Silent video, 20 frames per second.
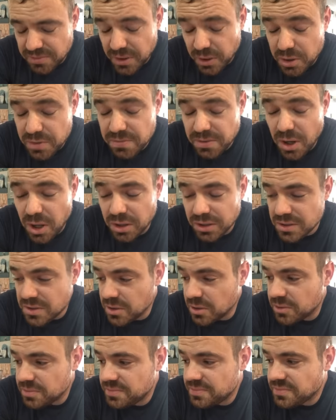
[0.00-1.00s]

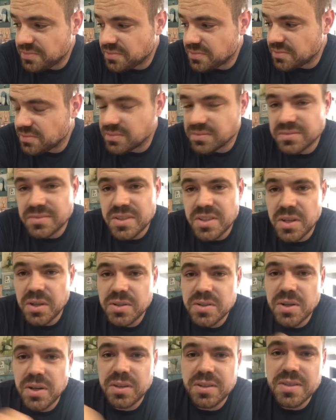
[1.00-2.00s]
volatile. So
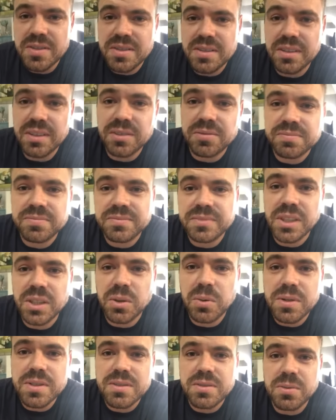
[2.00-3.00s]
it's hard to see, you know,
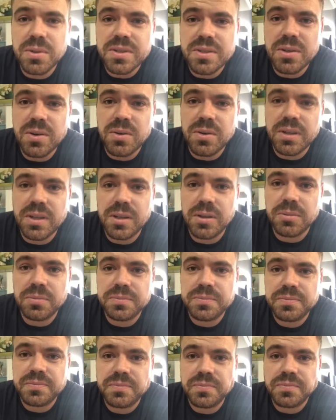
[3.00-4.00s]
what's going on.
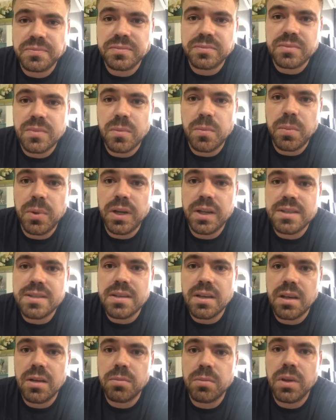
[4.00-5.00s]
But
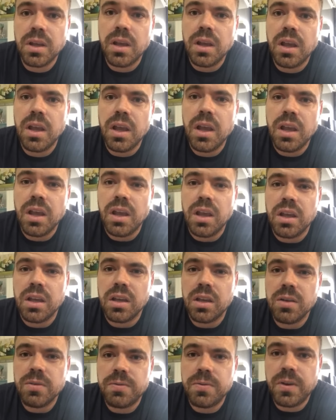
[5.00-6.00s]

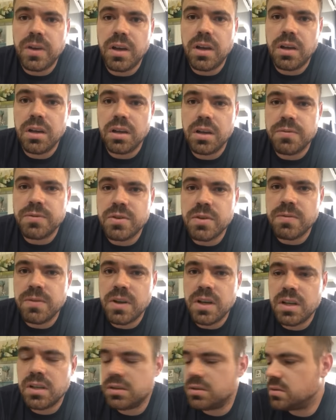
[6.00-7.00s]
if
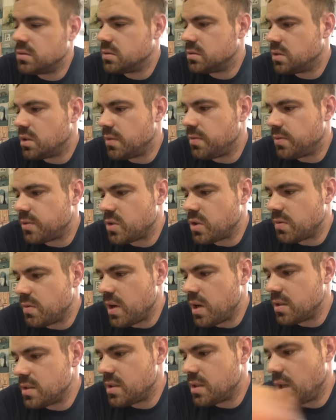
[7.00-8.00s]

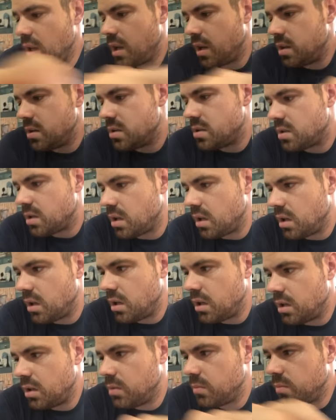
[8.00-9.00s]
Trevon stays
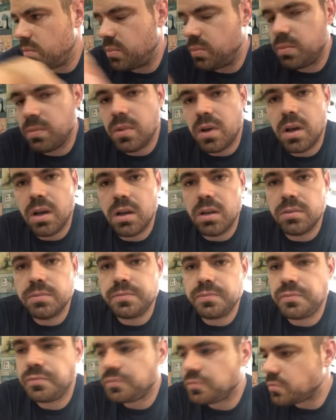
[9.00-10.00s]
in
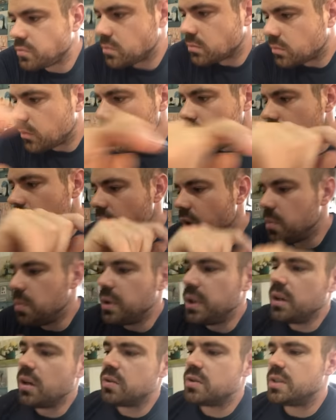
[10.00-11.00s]

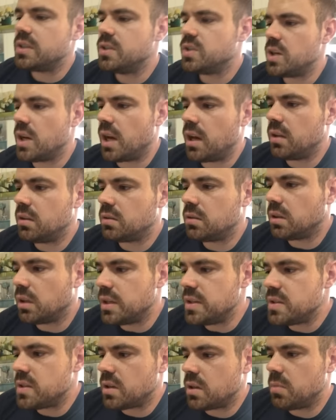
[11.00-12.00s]
POTJ and he's